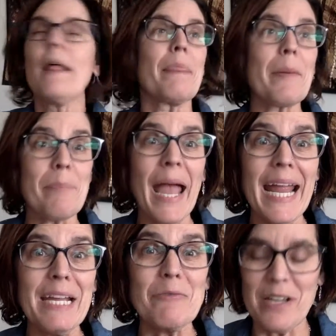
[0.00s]
The
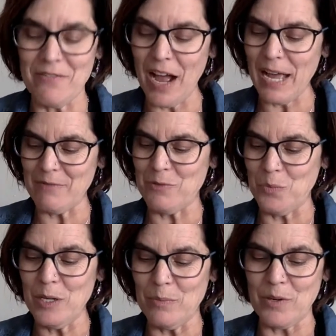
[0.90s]
pain revived
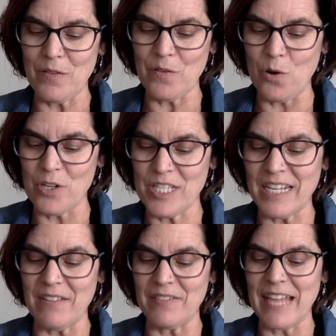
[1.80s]
Wilbur, of course,
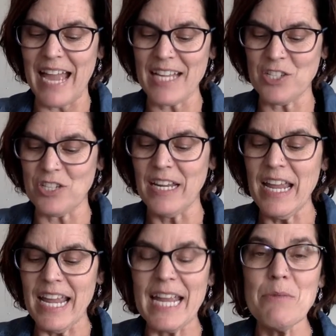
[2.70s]
in a flash.
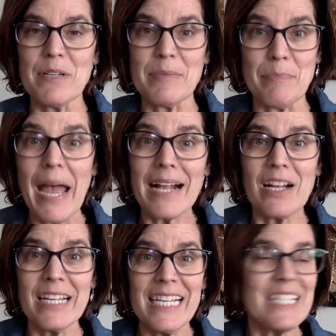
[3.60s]
He was back
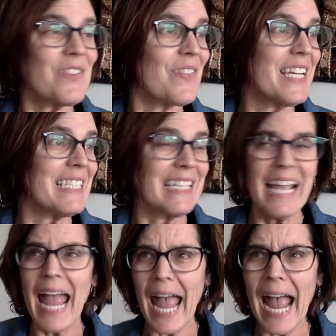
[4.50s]
on his feet.
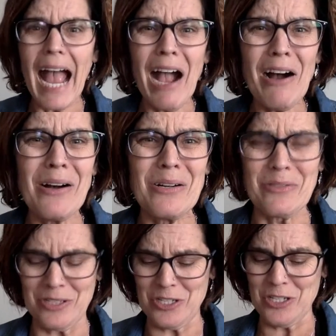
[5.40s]

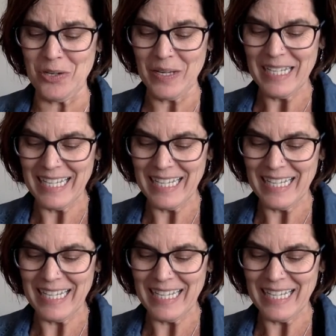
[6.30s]
Ouch!